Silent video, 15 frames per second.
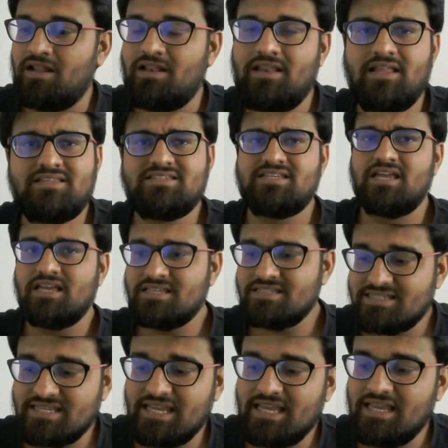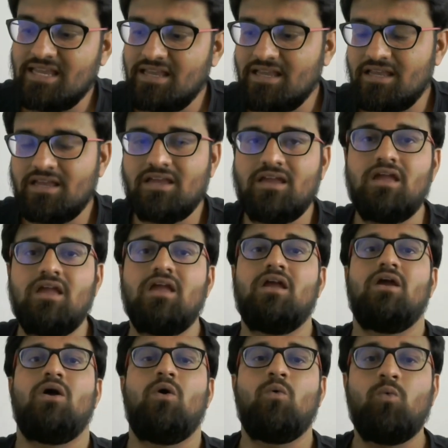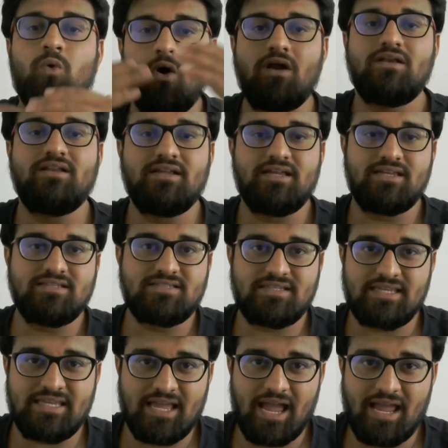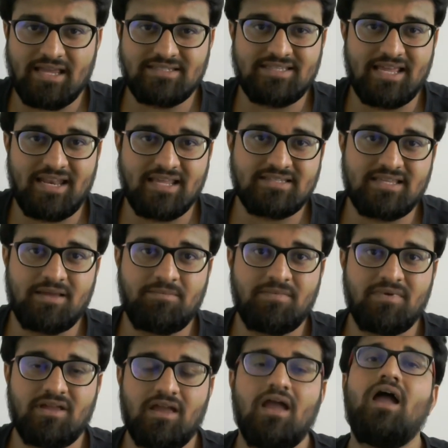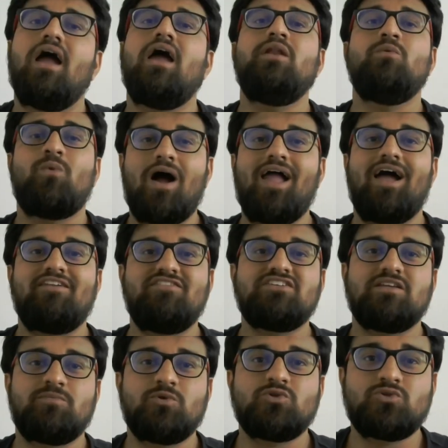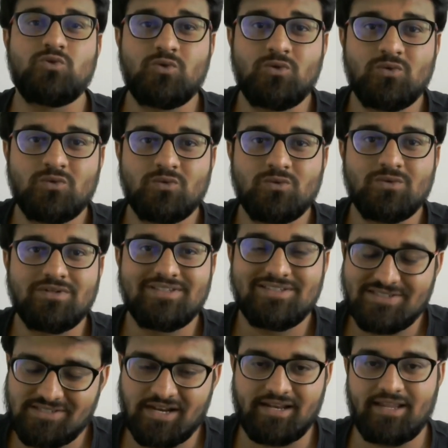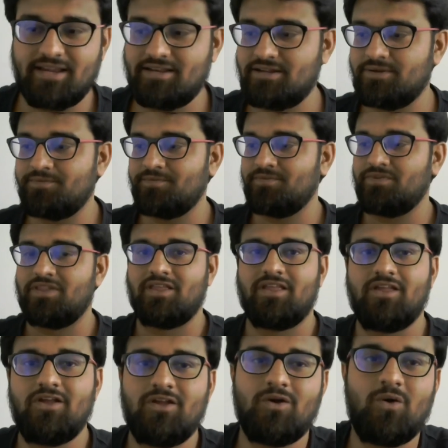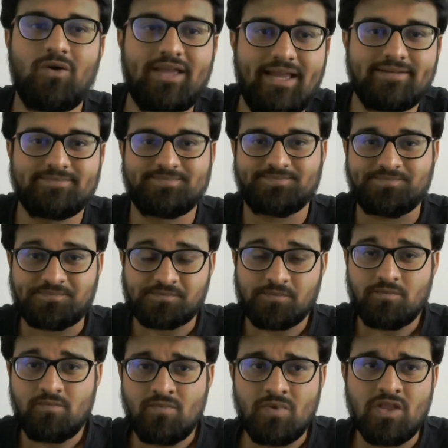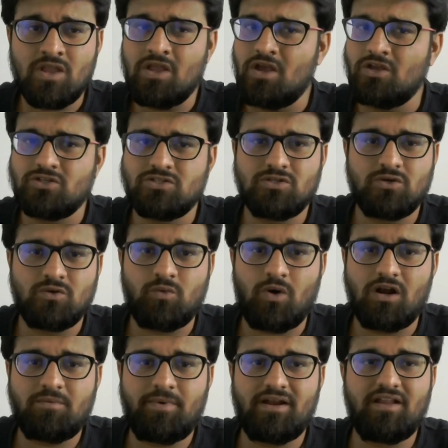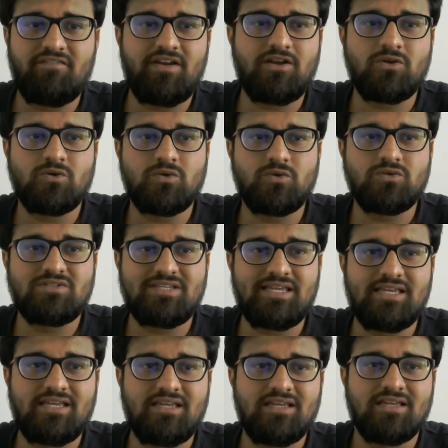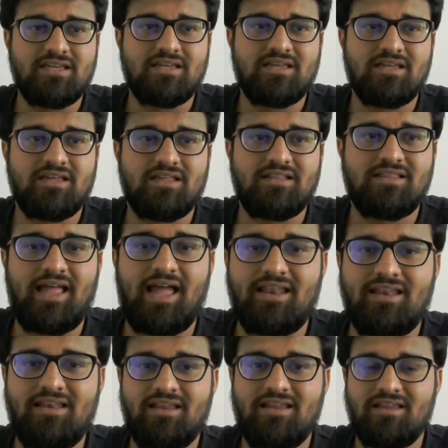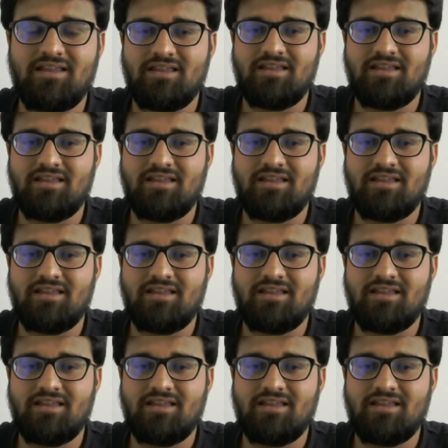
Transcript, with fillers: let's see what is E I S and S M and why are we supposed to study it. Okay, so what better way to see than